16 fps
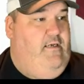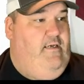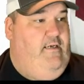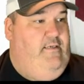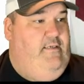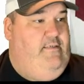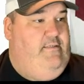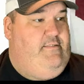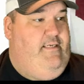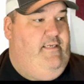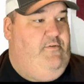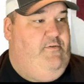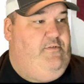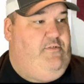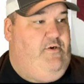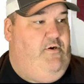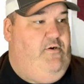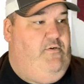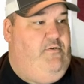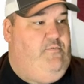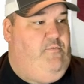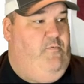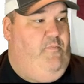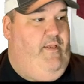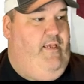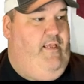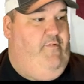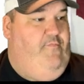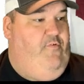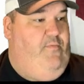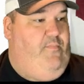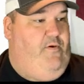Uh, St. Louis Cardinals when we had
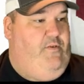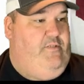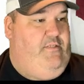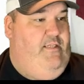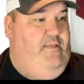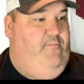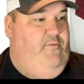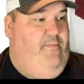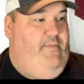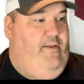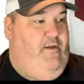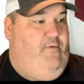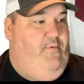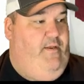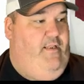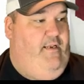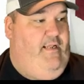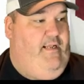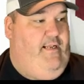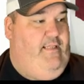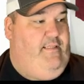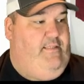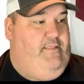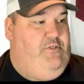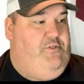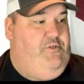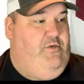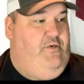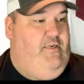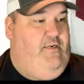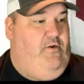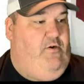a football team way back when. I got this
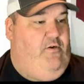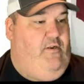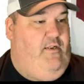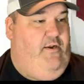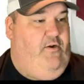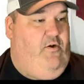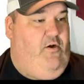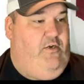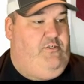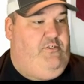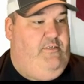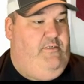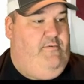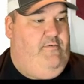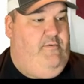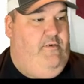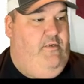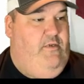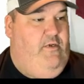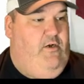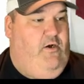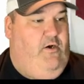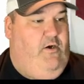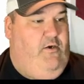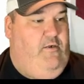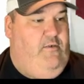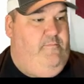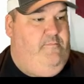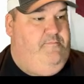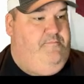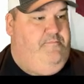shirt at online auction hall.